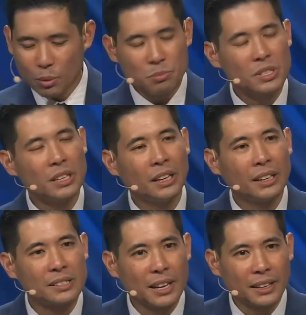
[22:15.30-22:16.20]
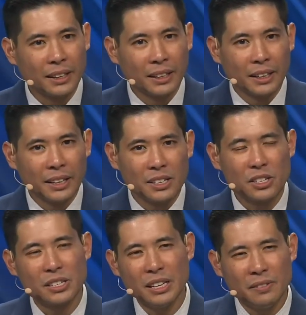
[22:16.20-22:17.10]
what we're seeing is that
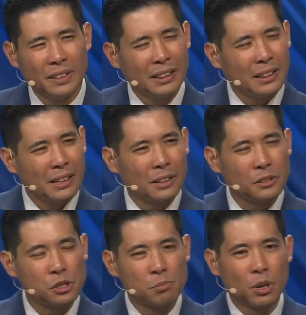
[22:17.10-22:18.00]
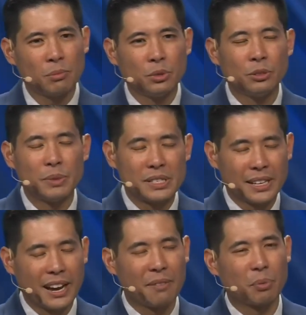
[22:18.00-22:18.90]
just even little small movements
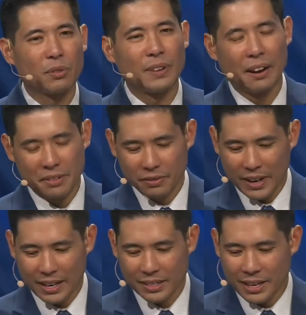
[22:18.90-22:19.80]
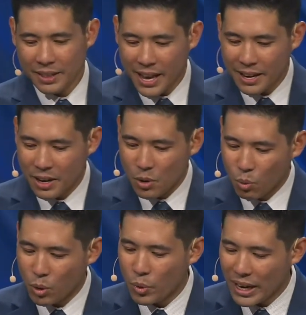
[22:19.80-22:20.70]
can have profound effects, and that
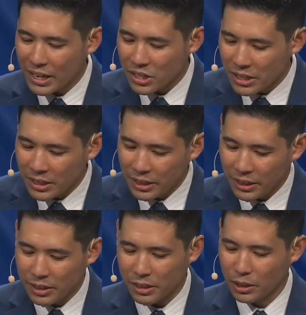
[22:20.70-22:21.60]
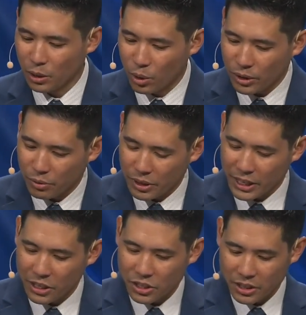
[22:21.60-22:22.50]
what we actually need is caloric
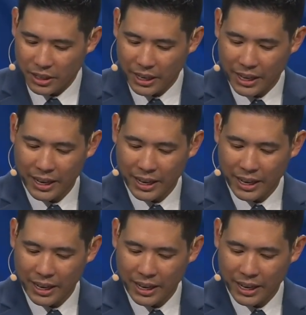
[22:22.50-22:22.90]
reduction